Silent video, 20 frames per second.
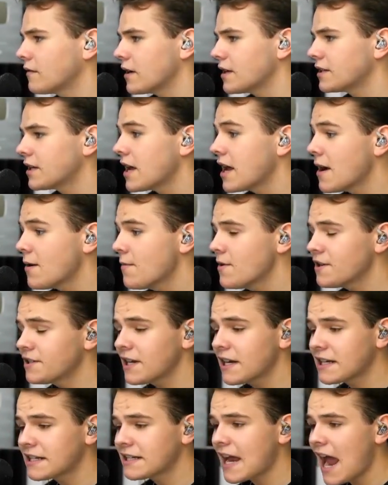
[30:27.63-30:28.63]
in front of us,
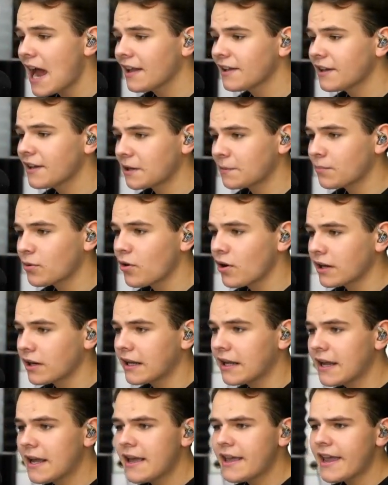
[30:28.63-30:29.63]
which is exactly our
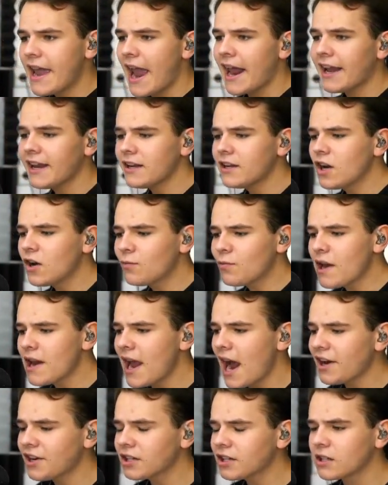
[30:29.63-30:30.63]
point. And,
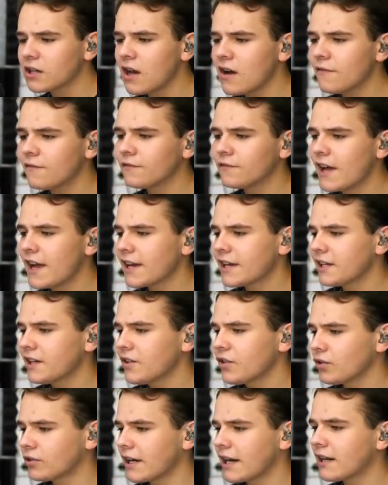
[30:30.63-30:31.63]
really, I just love flying
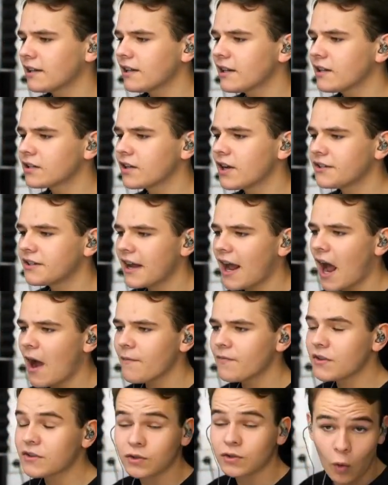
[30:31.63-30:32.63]
here through England because I
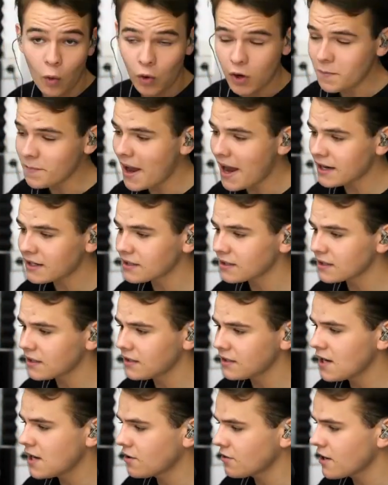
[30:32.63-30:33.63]
have this
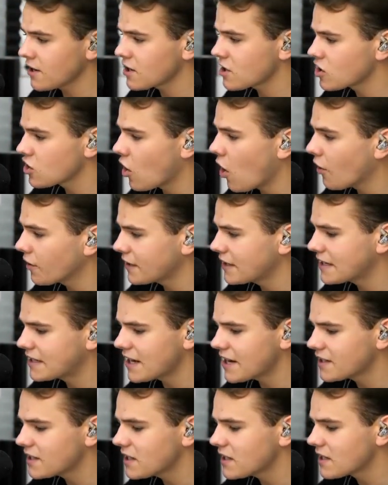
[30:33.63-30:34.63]
Orbex scenery installed,
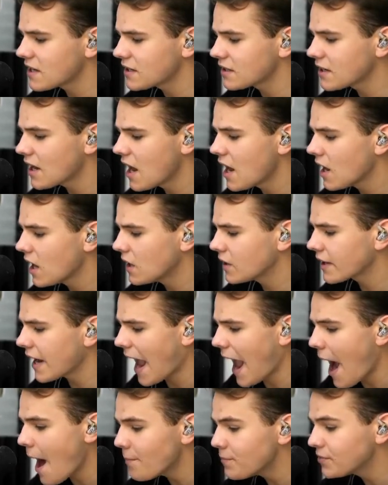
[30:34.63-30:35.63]
and doesn't this
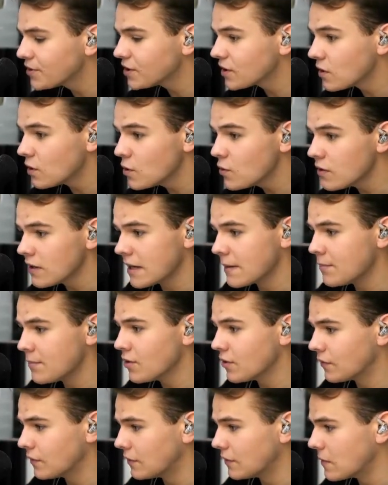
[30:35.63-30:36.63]
look absolutely
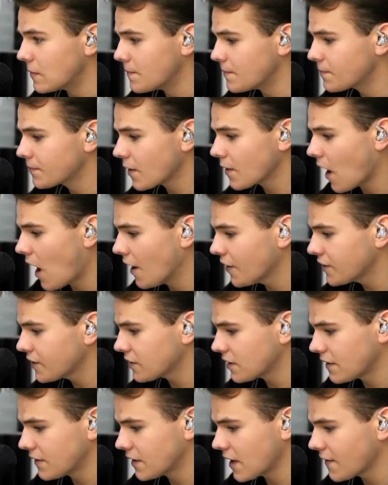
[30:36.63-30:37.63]
beautiful?
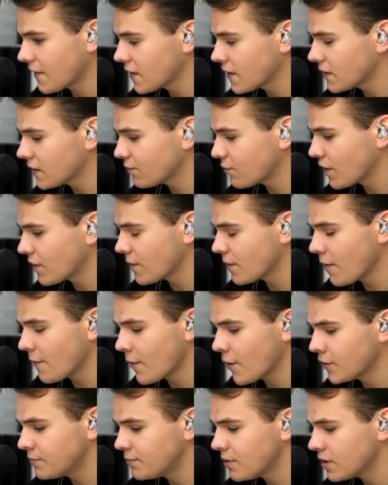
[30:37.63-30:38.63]
Honestly, I think this is one of
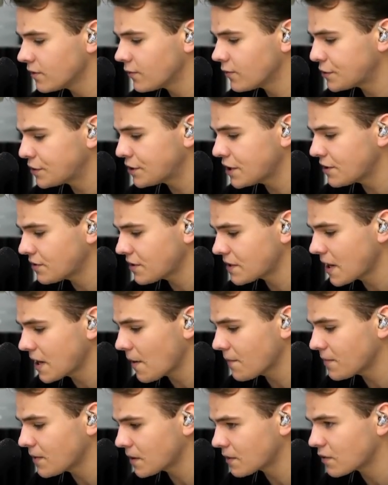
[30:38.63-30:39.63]
the most beautiful sceneries
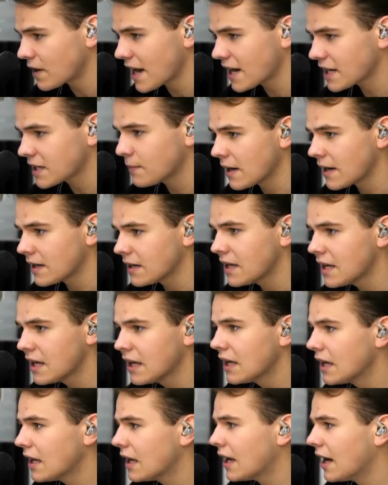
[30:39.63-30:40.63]
out there X-Plane.
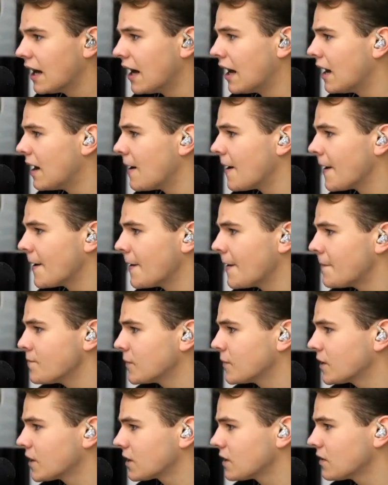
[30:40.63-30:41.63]

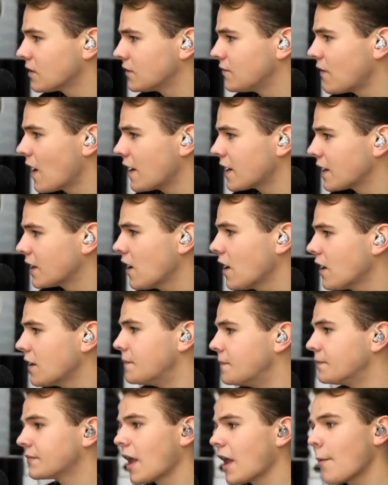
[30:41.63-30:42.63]
Just looks very
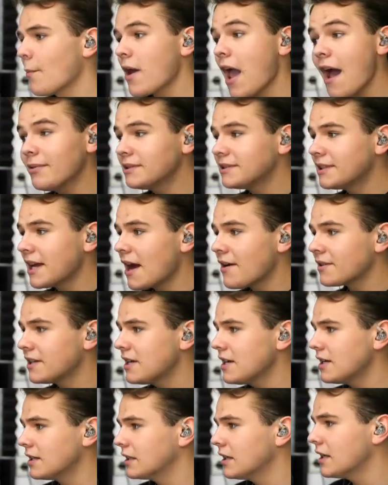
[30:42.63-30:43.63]
good. And we have it down
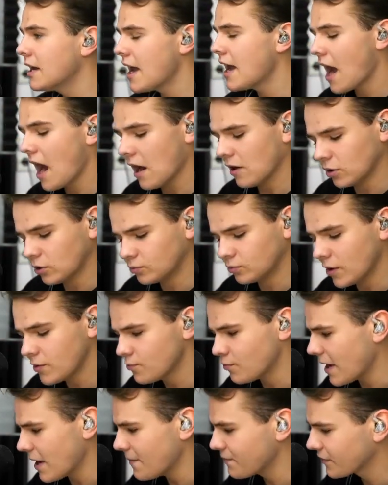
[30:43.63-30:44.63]
here, our
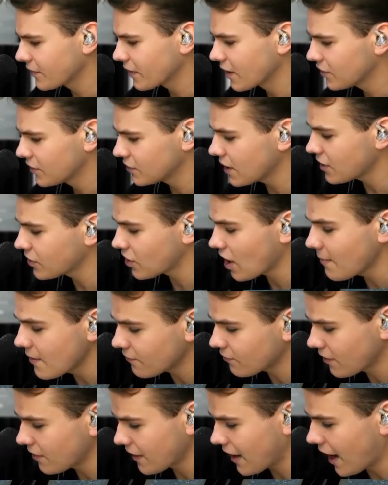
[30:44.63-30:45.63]
runway. So let's
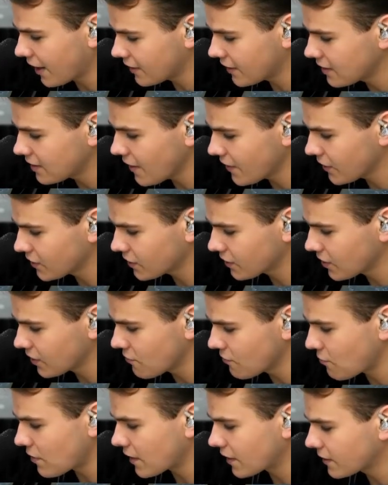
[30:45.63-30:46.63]
come in for that. See how this is
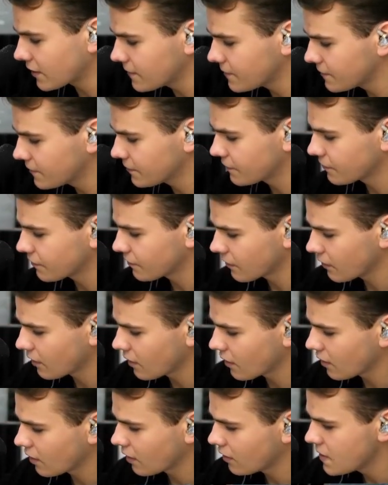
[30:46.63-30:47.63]
going to work.
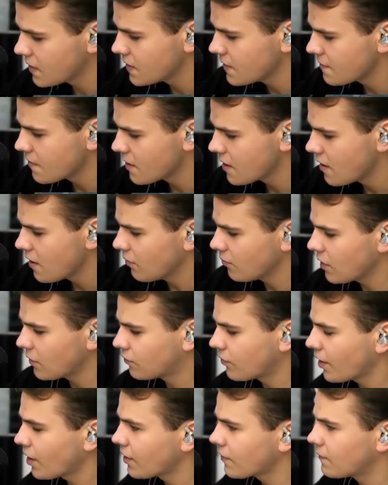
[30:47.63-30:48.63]

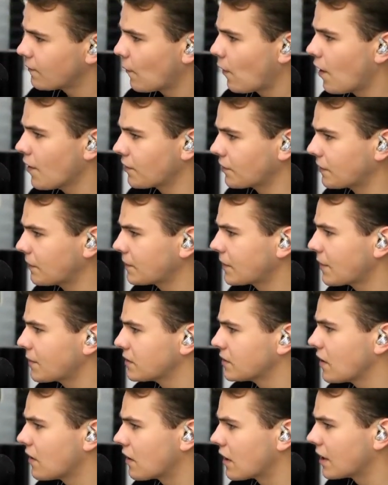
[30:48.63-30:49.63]
We've run out of water.
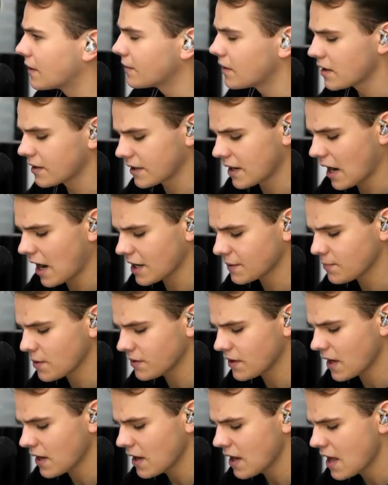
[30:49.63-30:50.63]
I'm sorry. Okay, let's
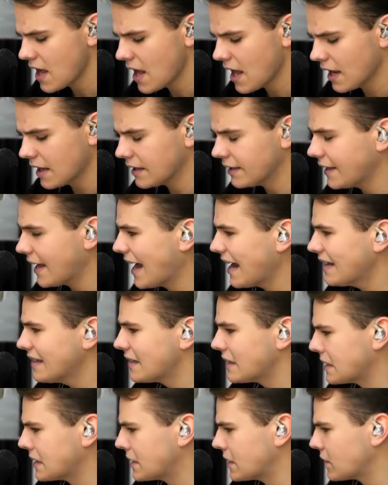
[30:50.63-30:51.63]
put that
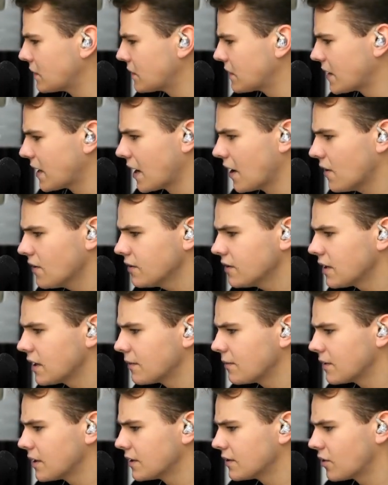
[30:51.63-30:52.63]
landing gear down.
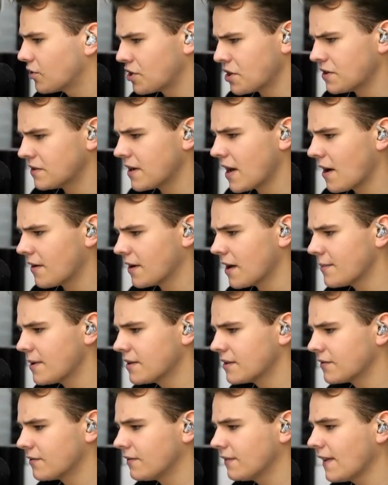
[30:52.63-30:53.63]
There, it's already down. I
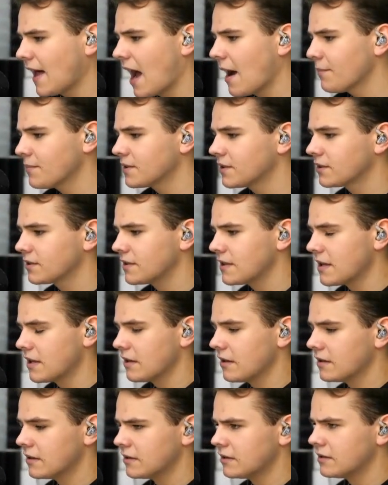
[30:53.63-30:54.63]
mean, the flaps
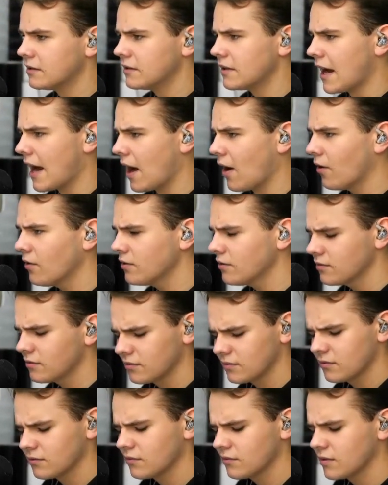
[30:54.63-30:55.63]
down.
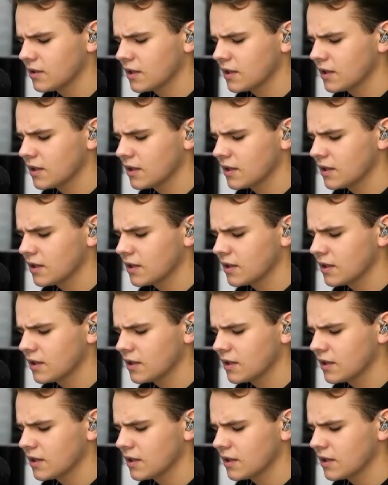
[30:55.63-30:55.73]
